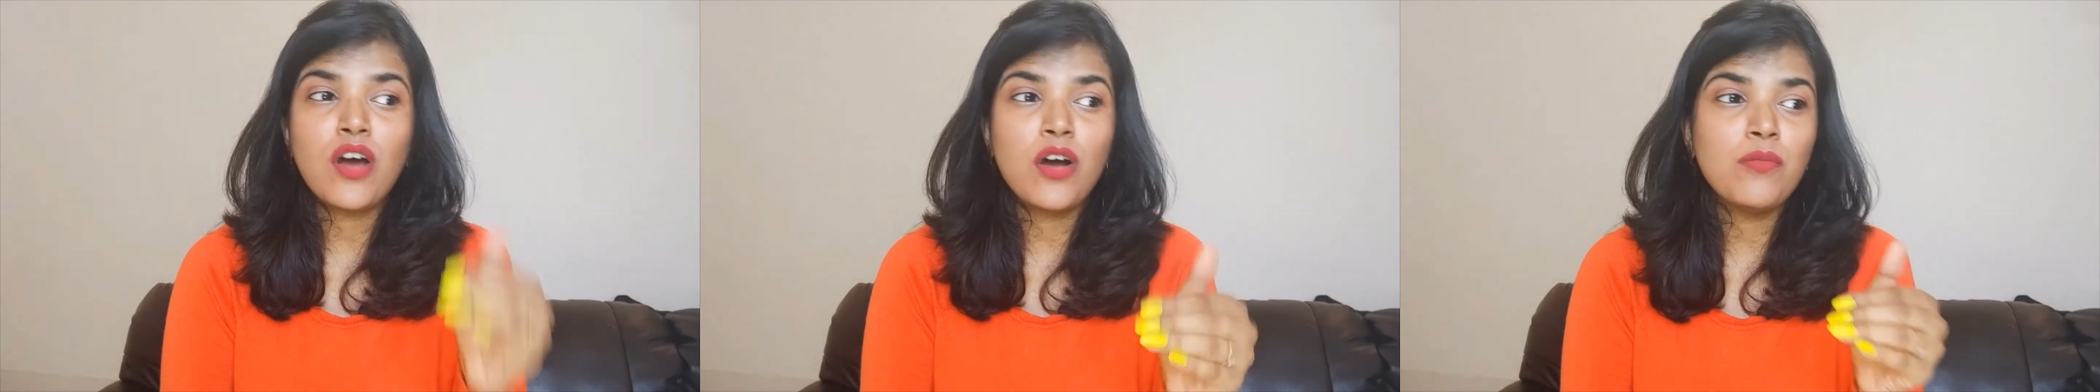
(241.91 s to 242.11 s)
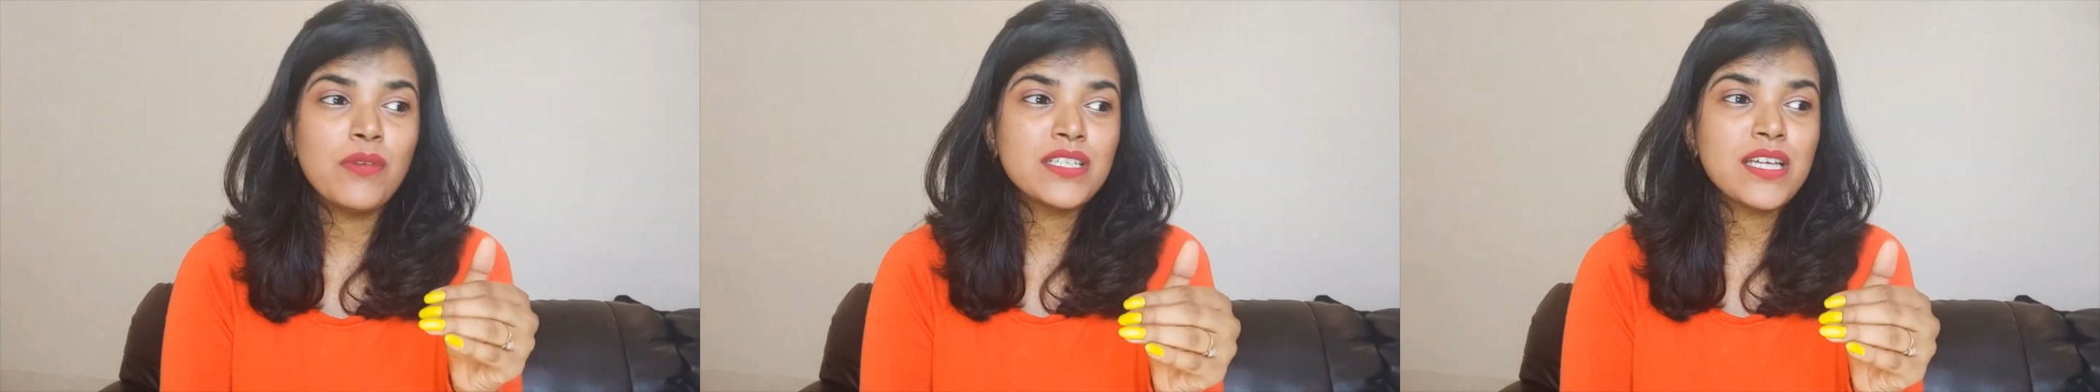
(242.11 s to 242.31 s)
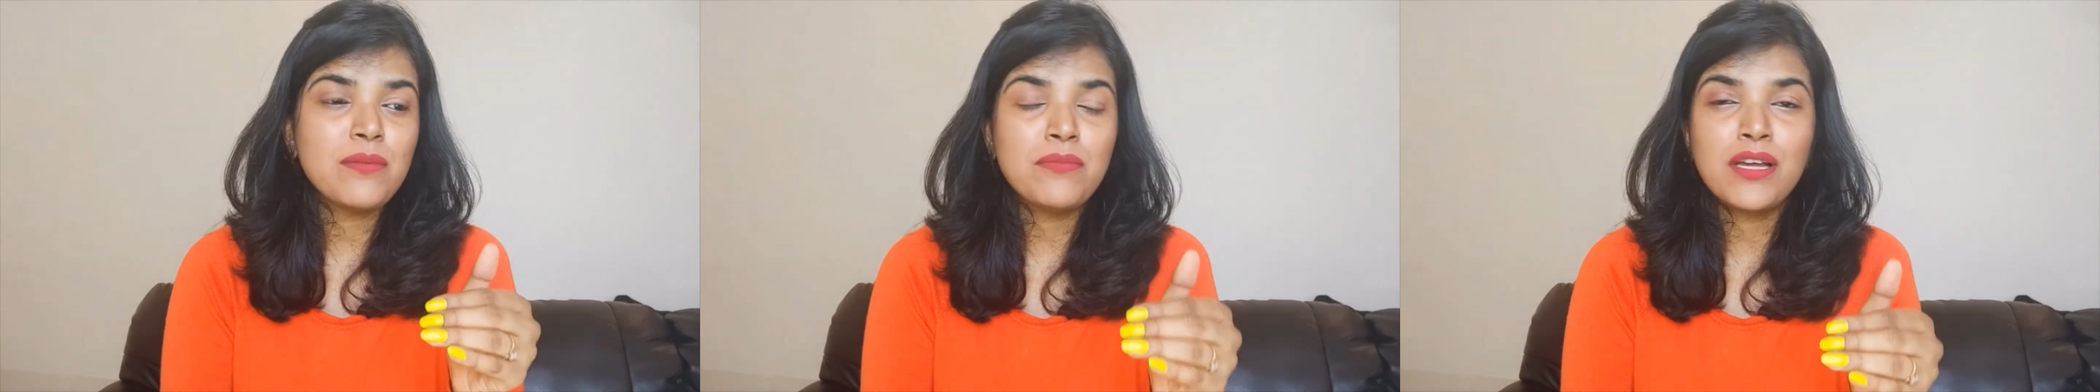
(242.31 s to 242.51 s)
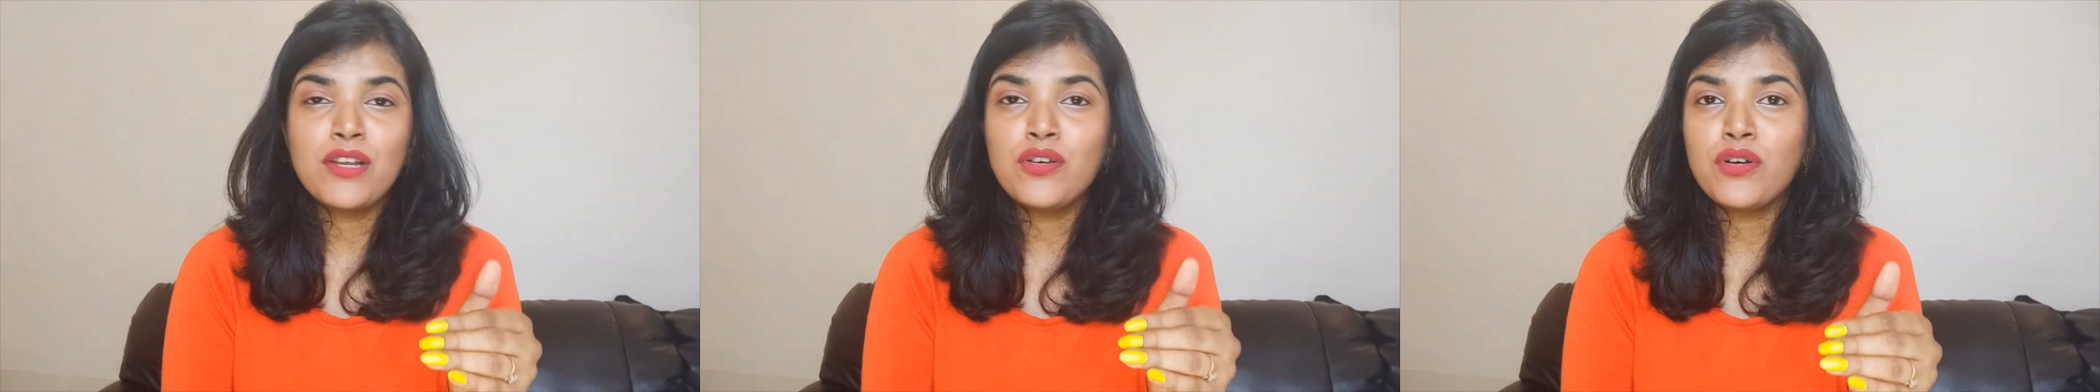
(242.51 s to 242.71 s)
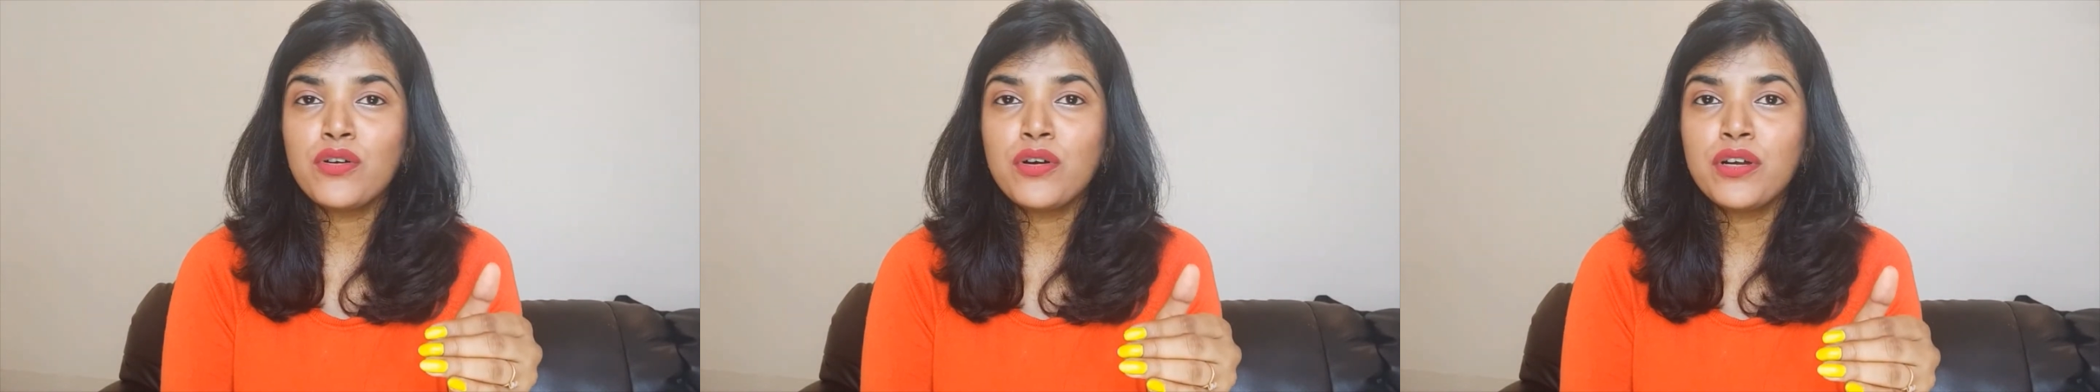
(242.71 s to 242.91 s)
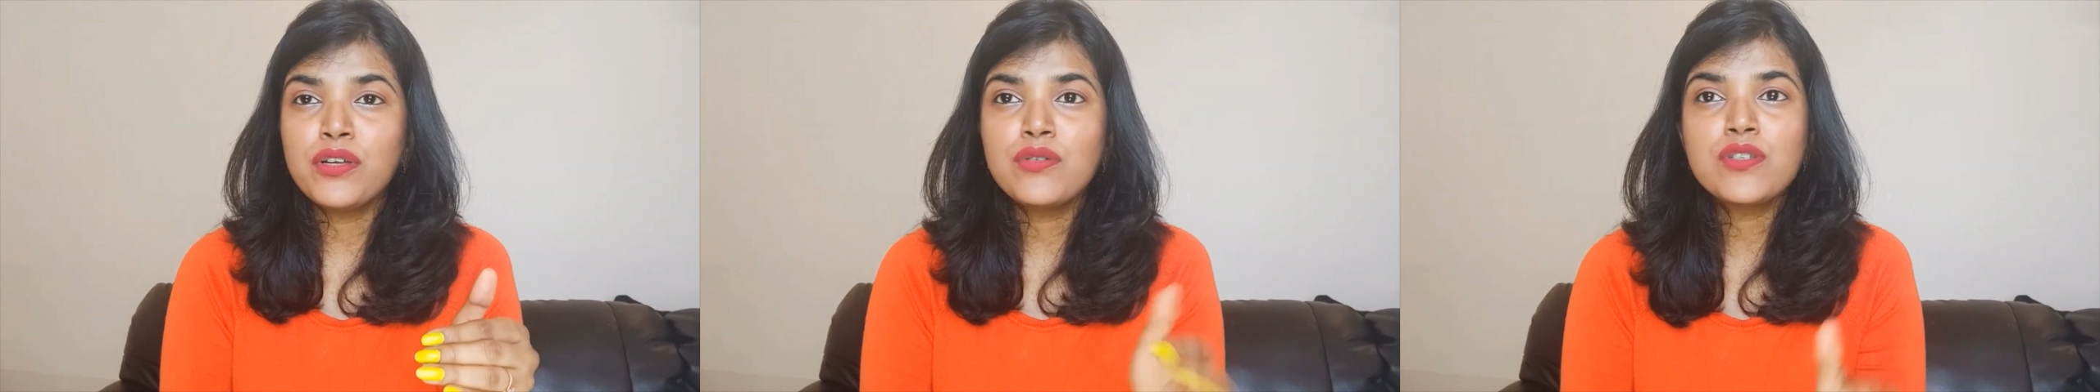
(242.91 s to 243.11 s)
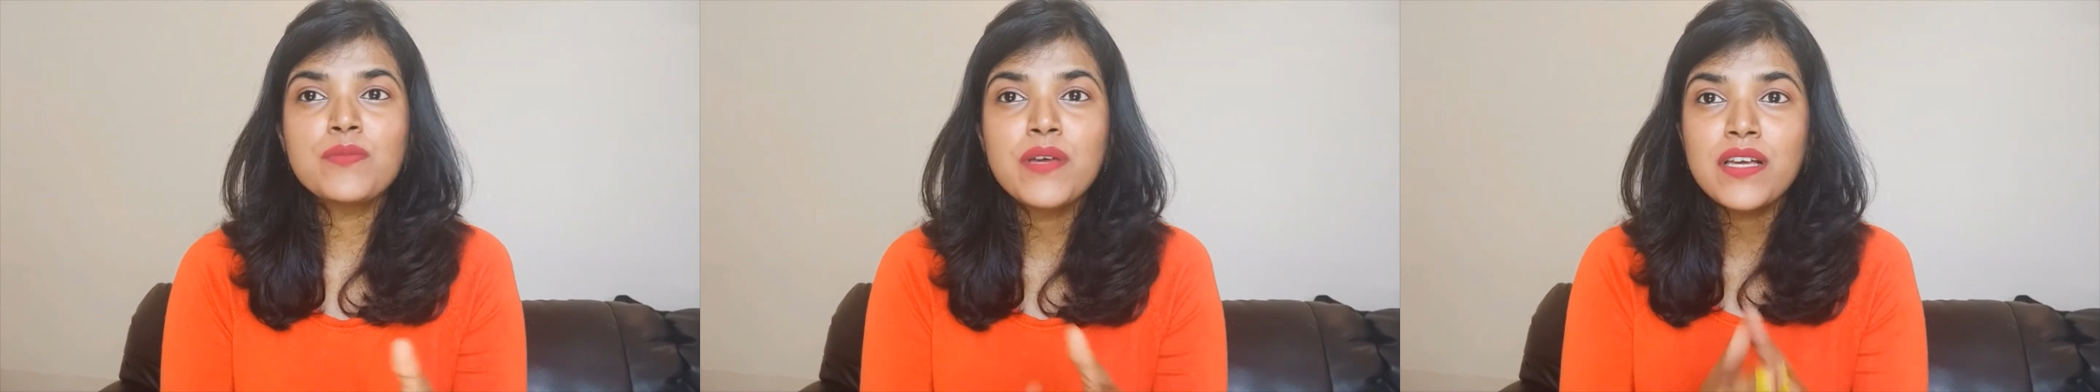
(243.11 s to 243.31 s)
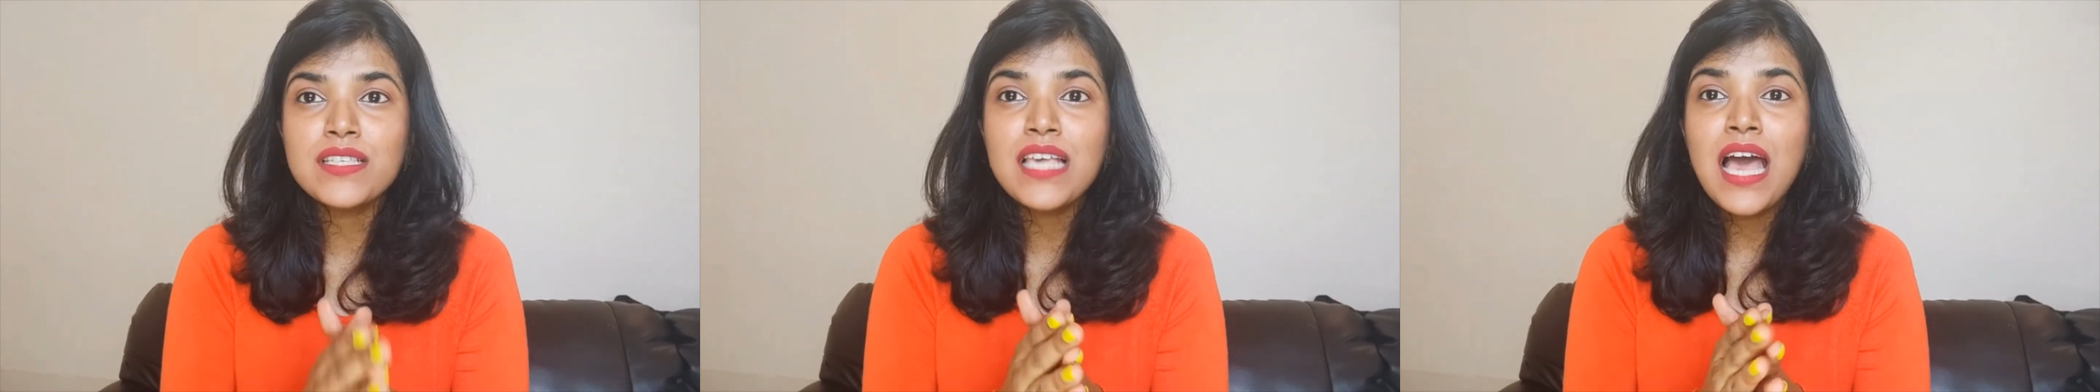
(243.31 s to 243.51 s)
how much ml you're going to use,
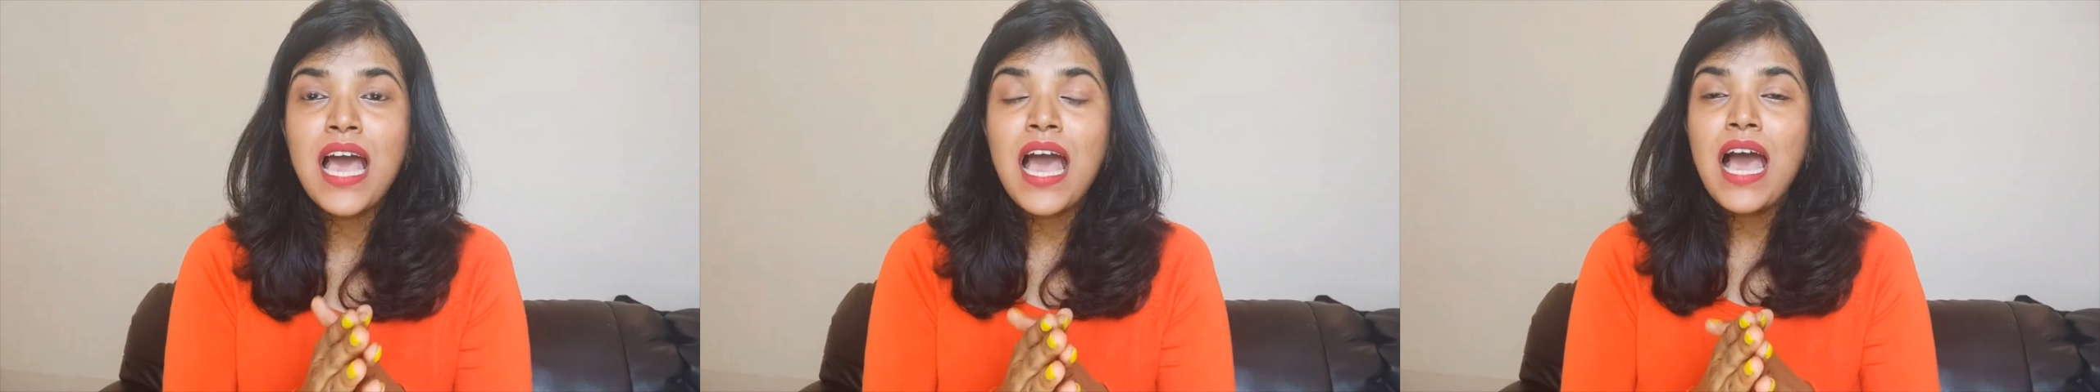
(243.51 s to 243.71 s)
because